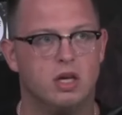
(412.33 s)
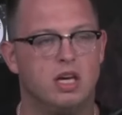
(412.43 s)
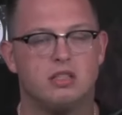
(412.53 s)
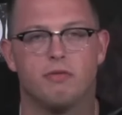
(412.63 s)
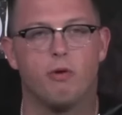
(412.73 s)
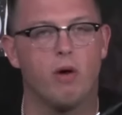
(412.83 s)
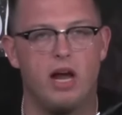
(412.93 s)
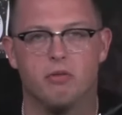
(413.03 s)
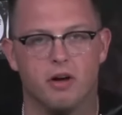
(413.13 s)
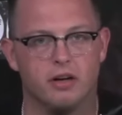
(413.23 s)
He's a four
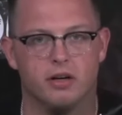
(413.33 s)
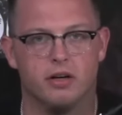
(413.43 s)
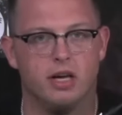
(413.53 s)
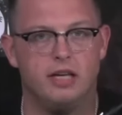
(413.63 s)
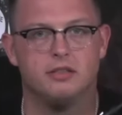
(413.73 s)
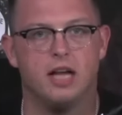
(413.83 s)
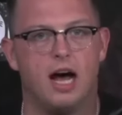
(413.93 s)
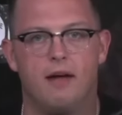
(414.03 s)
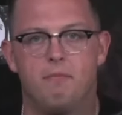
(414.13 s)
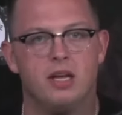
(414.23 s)
eight runner. He's
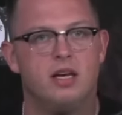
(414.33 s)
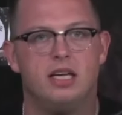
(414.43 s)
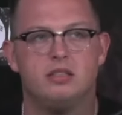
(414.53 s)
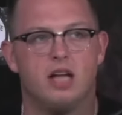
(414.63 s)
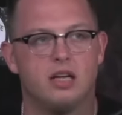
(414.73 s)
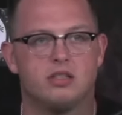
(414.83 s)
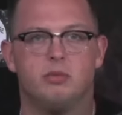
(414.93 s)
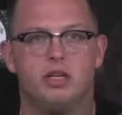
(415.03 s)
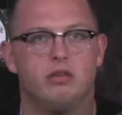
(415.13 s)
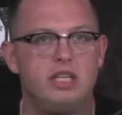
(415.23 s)
not he's not some
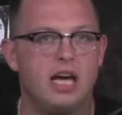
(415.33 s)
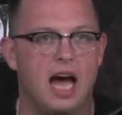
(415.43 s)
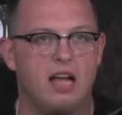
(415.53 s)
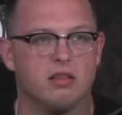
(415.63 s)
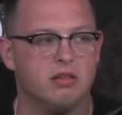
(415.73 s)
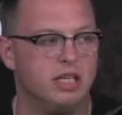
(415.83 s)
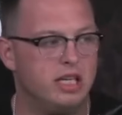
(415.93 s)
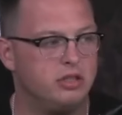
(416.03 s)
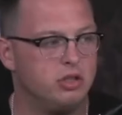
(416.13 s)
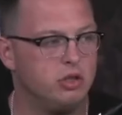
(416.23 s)
elite athlete.
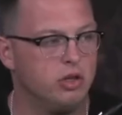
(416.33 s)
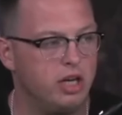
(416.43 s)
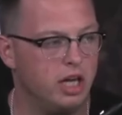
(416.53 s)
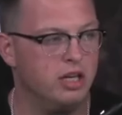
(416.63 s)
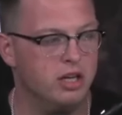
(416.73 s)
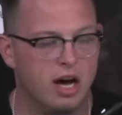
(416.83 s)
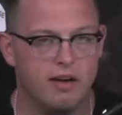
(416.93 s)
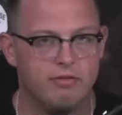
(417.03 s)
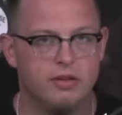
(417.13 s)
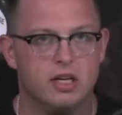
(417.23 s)
He's good
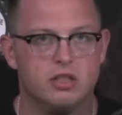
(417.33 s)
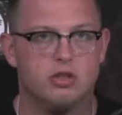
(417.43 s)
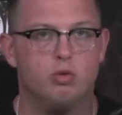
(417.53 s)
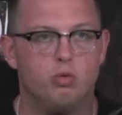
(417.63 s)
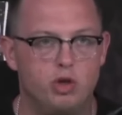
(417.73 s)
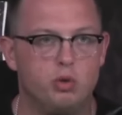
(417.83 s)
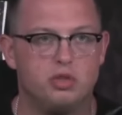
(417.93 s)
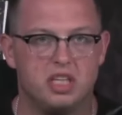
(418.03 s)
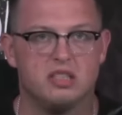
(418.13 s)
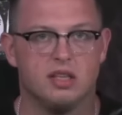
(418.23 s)
enough to
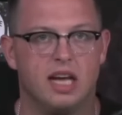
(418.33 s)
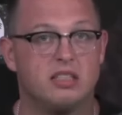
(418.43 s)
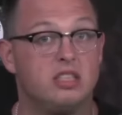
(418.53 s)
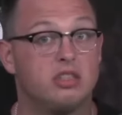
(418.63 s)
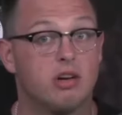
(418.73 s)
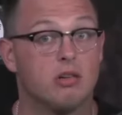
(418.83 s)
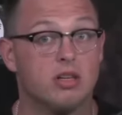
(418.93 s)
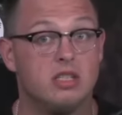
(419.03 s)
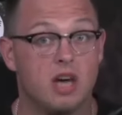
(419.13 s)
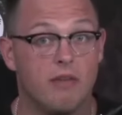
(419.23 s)
use his legs. He's
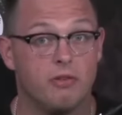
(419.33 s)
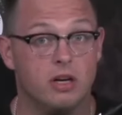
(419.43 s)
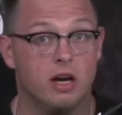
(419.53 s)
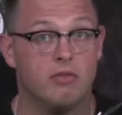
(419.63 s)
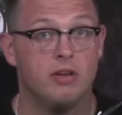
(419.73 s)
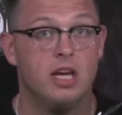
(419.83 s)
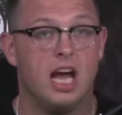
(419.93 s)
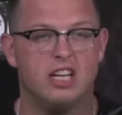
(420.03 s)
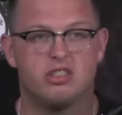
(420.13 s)
certainly tough enough and